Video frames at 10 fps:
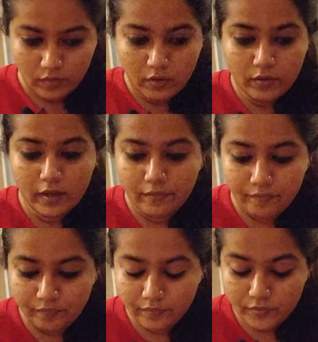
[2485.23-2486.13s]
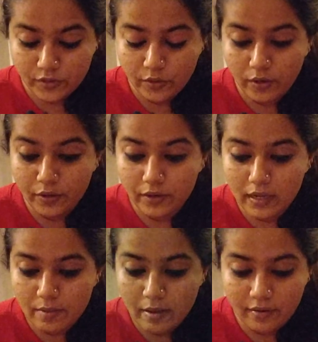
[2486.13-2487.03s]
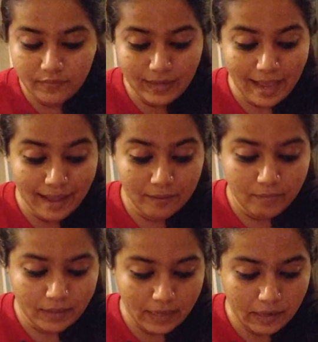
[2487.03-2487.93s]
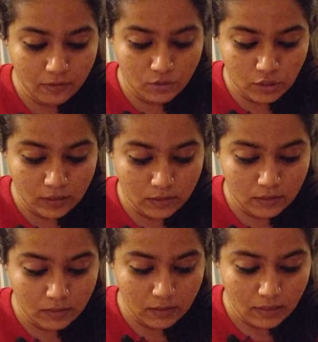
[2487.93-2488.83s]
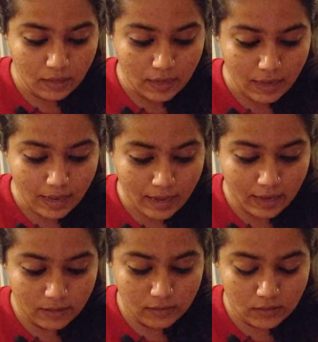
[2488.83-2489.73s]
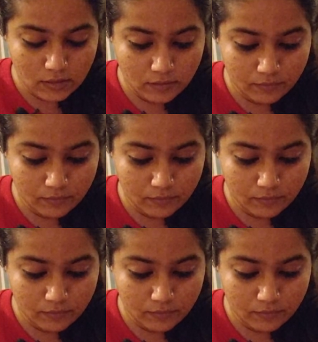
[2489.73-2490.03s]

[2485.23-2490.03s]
Okay, so you're gonna come out of the hangman energy, and